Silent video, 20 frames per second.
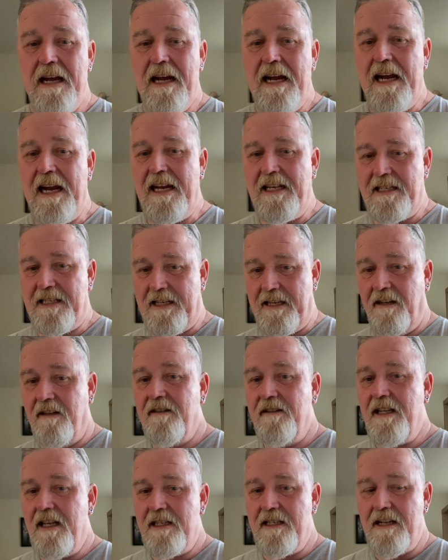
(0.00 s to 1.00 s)
It still
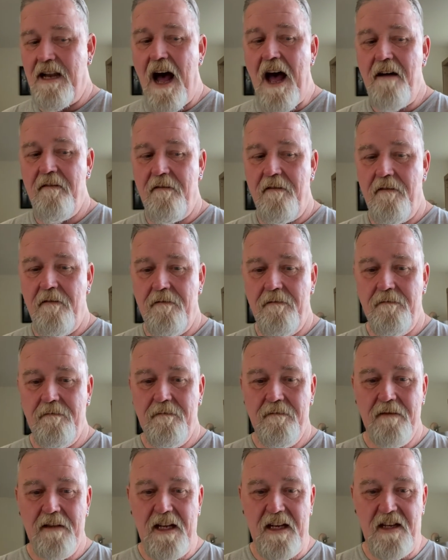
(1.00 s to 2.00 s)
does not
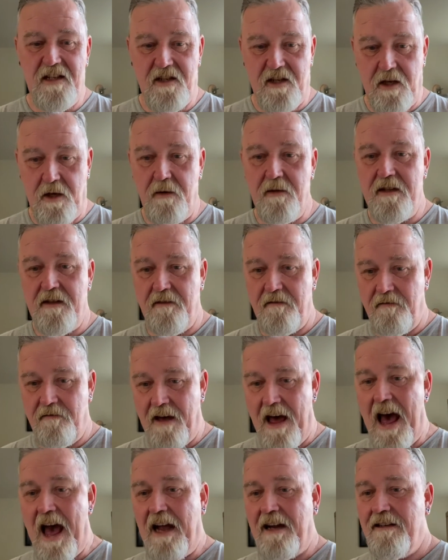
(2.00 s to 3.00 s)
excuse the
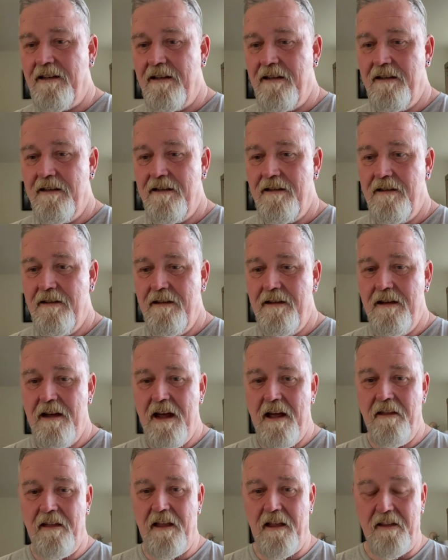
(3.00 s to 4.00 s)
fact
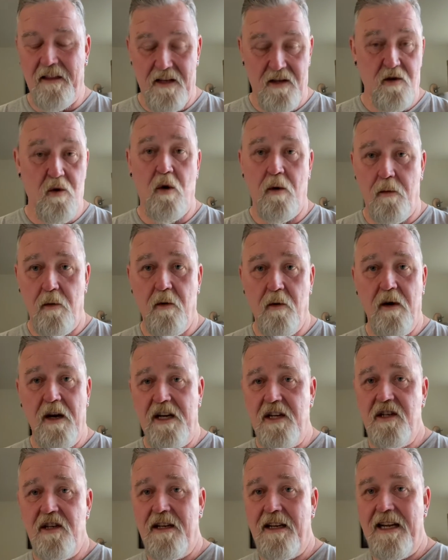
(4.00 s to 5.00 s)
that this
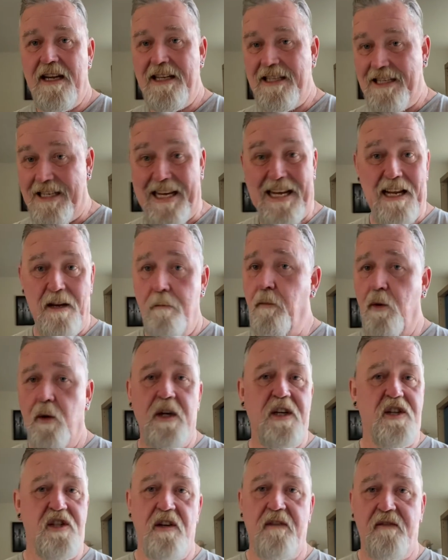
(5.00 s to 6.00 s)
corporation is in
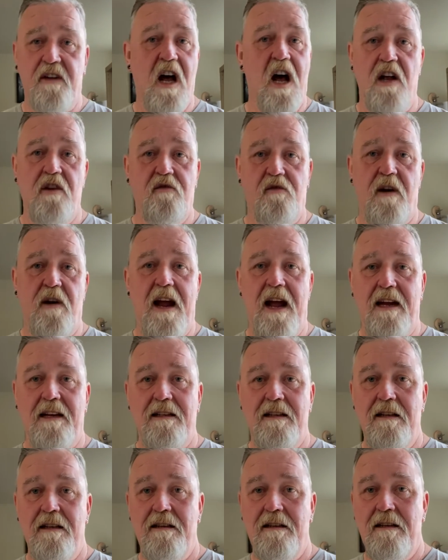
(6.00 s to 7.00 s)
breach of contract
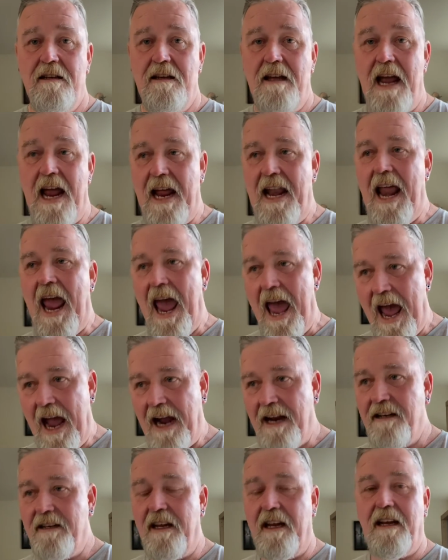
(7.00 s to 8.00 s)
and
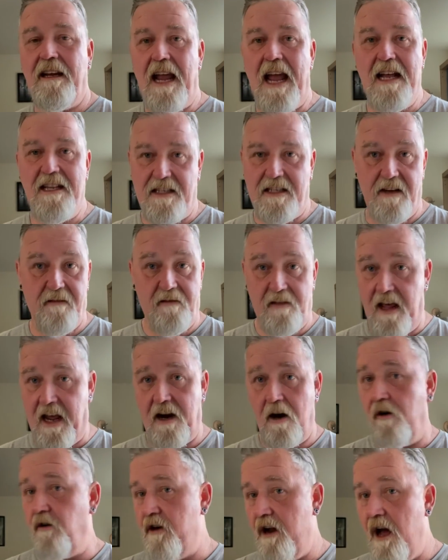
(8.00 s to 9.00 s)
acting as if they
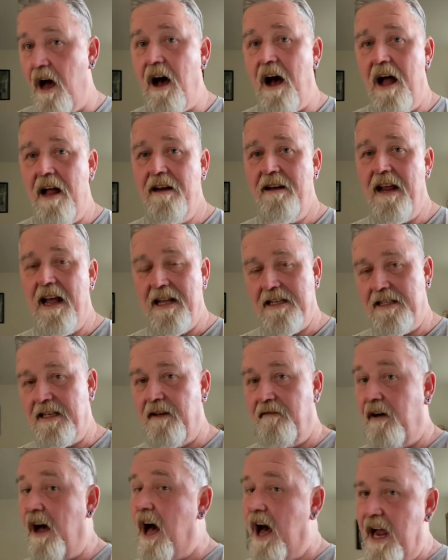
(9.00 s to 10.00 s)
are not, as if
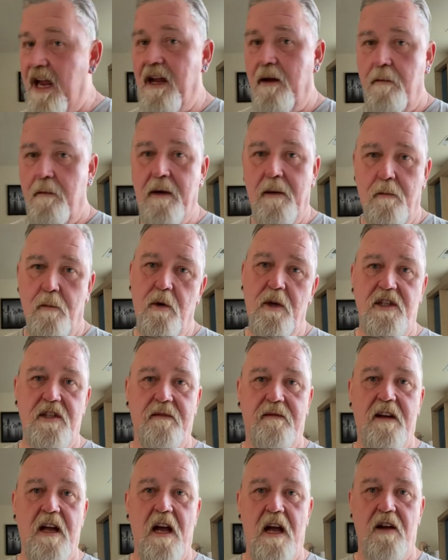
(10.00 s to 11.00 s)
I am in breach
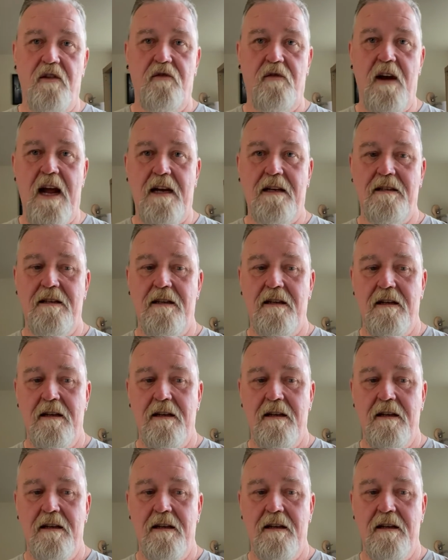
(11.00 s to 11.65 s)
of contract.